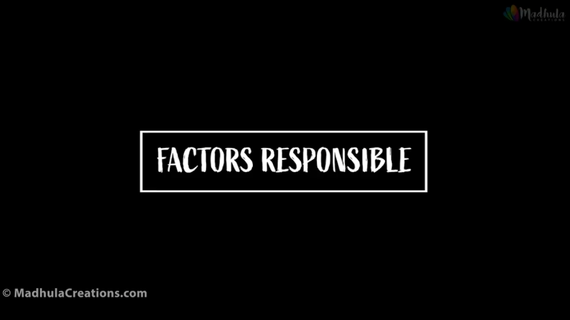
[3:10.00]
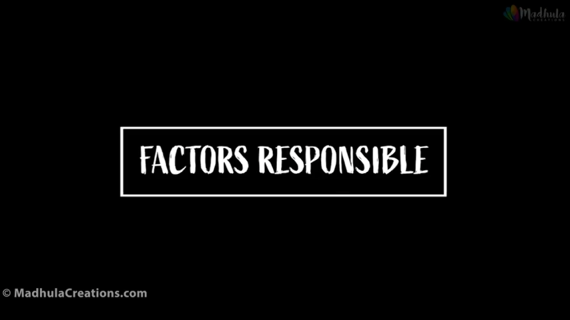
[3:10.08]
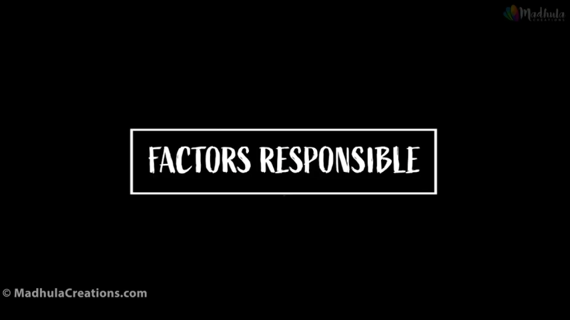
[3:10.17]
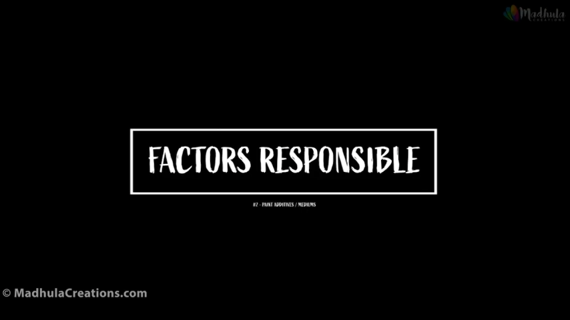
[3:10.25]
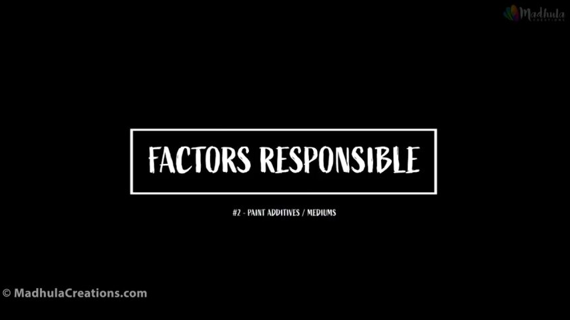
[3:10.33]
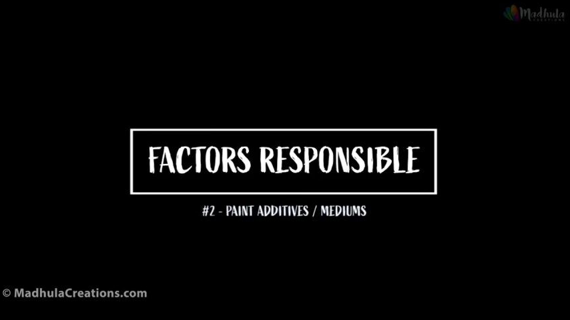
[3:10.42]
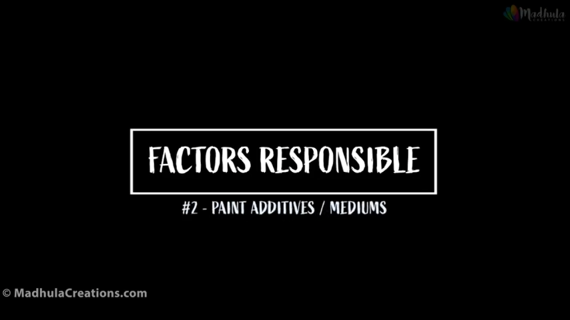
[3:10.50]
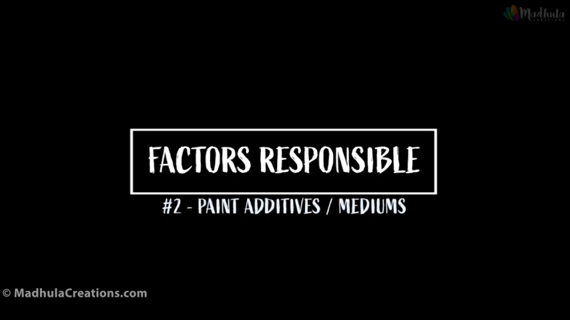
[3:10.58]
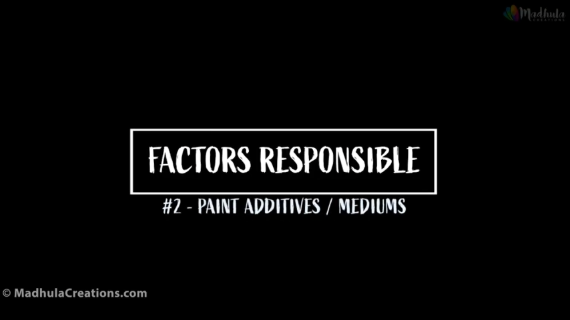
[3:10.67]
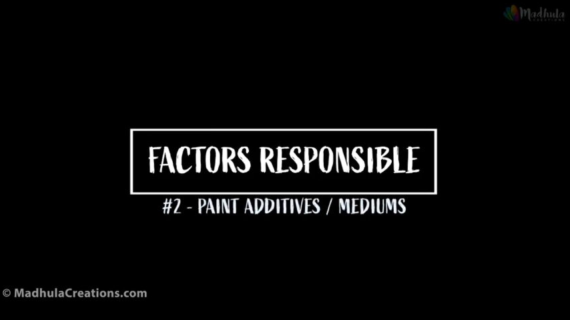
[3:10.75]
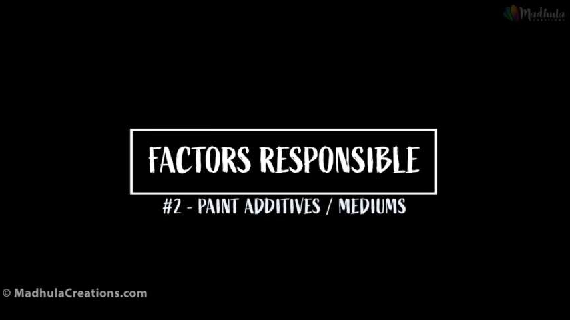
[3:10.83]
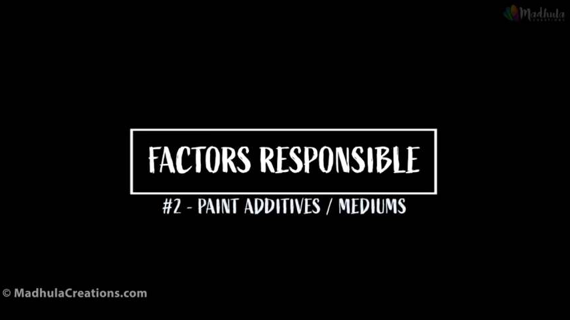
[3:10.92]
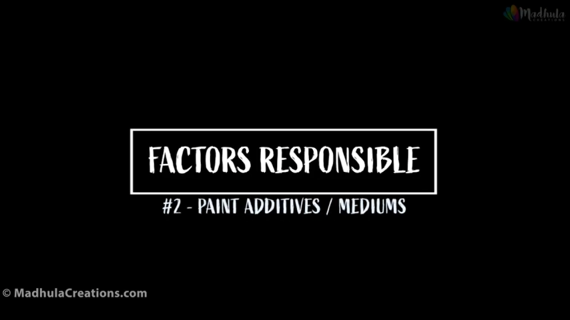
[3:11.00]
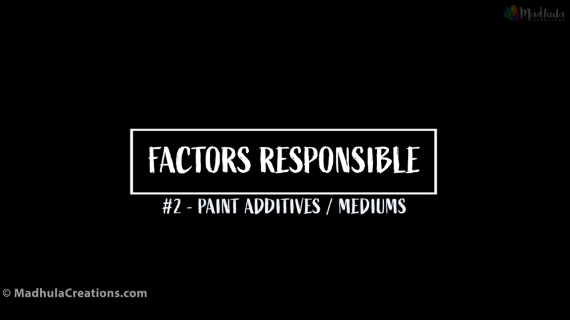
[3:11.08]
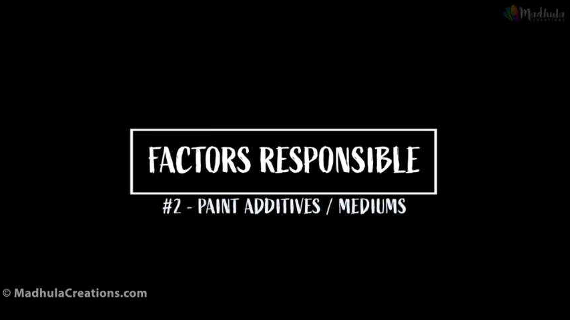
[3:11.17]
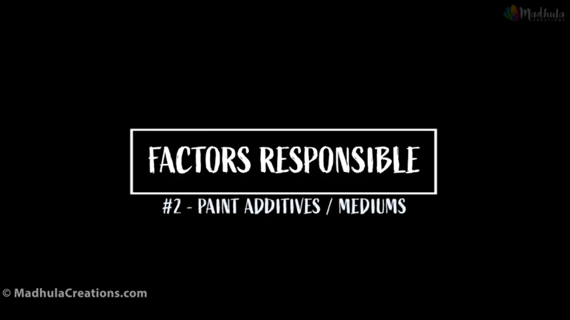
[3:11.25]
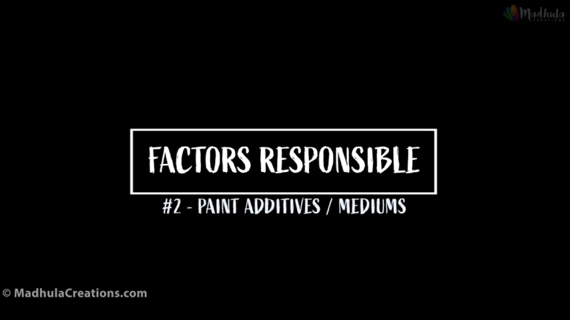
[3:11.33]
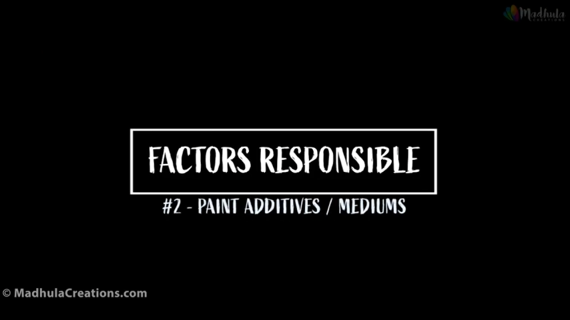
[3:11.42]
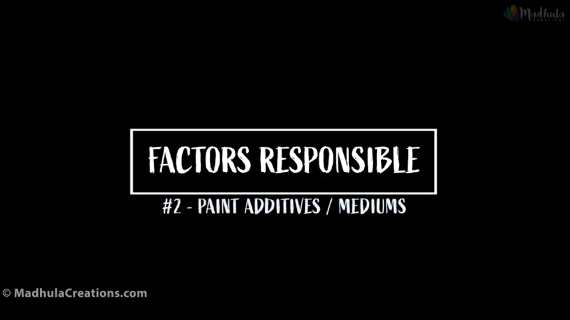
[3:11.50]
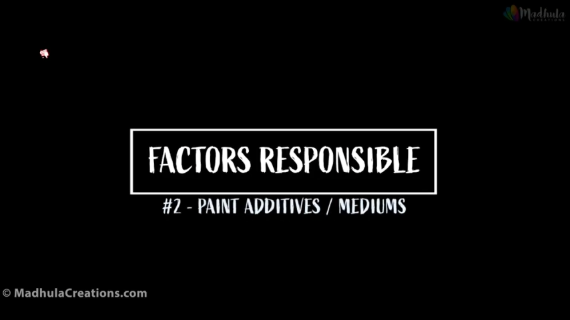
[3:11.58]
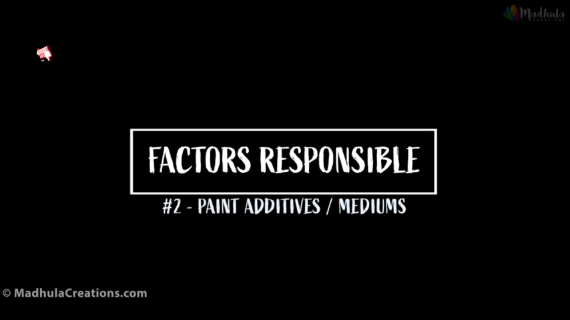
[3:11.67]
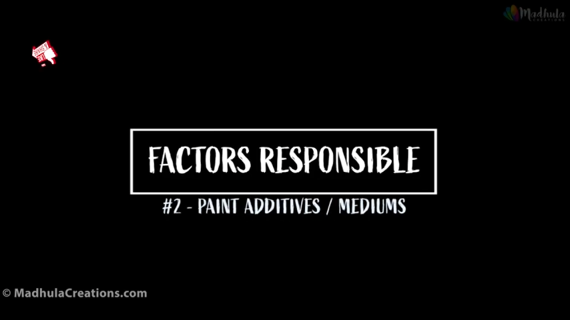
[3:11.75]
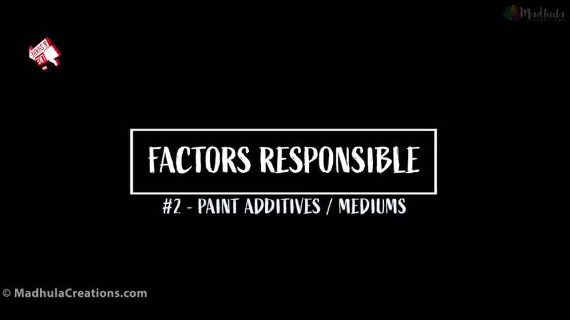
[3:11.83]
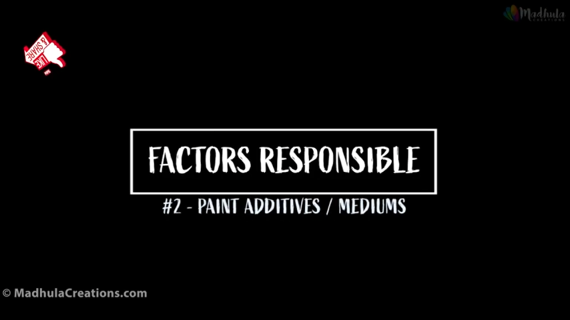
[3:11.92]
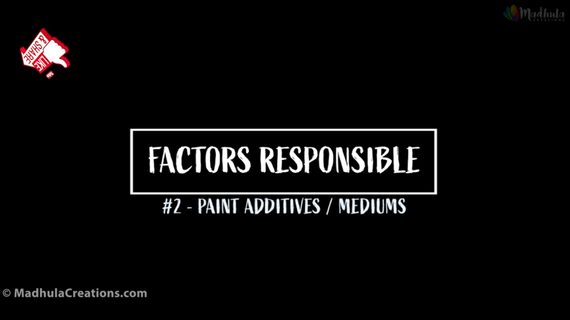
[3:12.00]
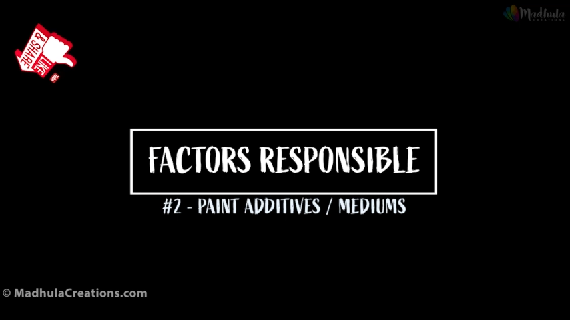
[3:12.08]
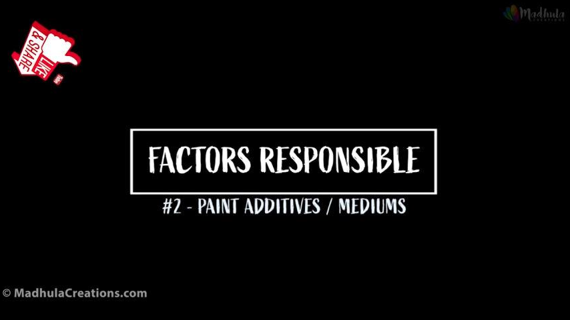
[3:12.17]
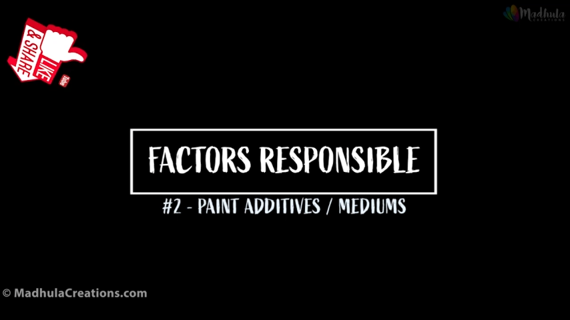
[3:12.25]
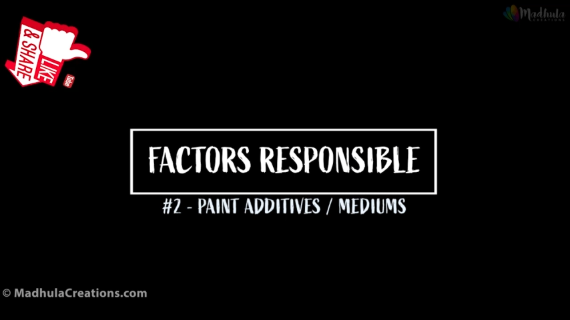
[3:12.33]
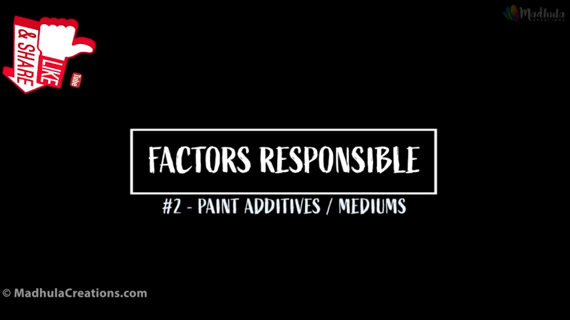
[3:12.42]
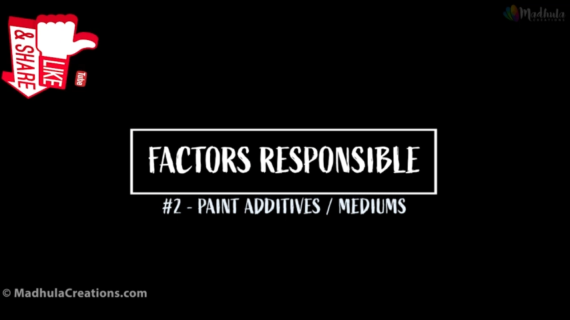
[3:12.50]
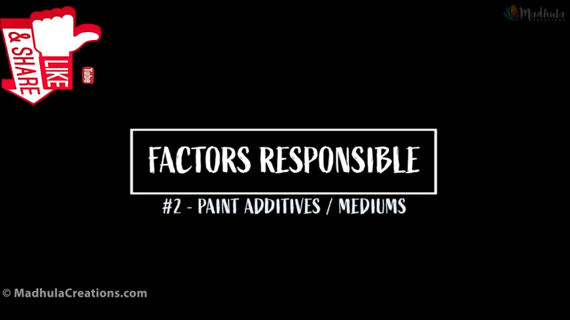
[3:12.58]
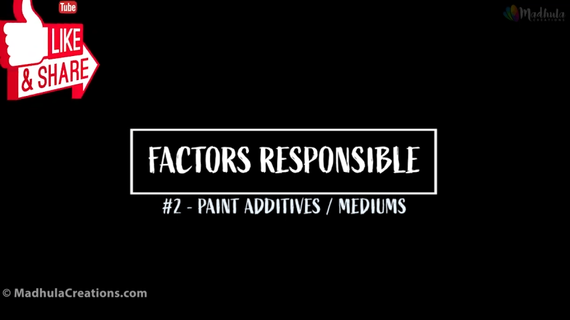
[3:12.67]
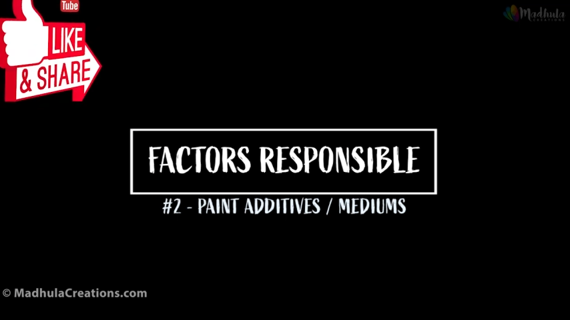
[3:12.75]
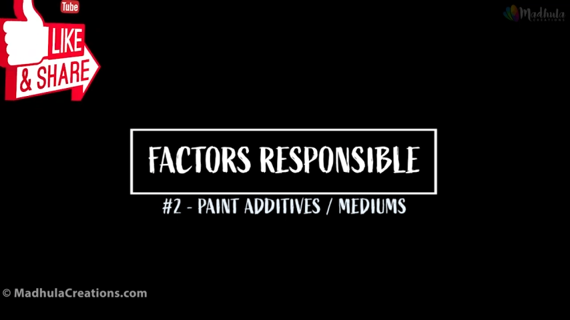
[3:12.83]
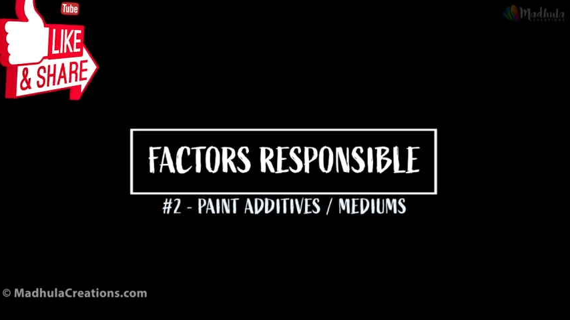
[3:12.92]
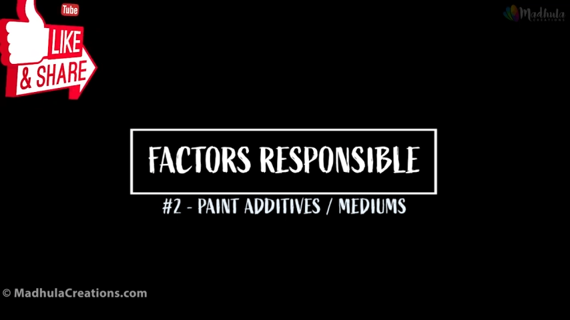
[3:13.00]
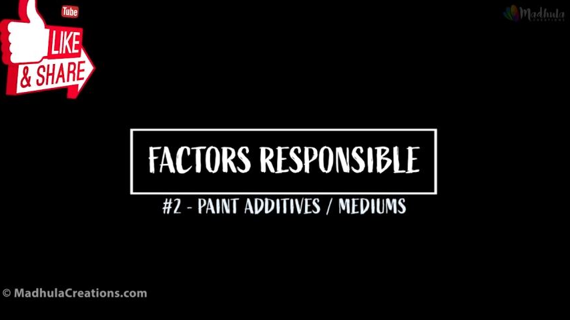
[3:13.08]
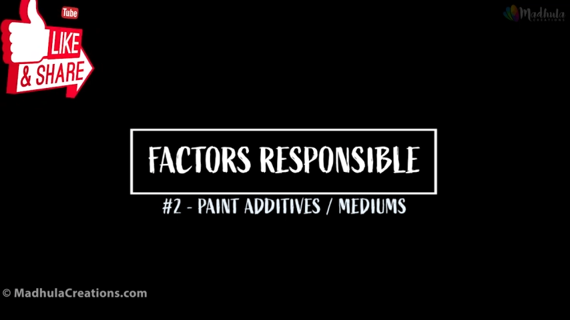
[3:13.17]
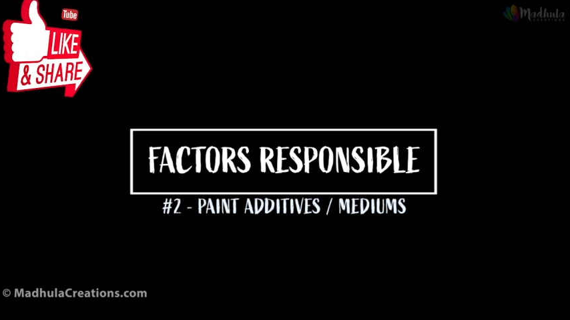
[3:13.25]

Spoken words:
(no speaker visible)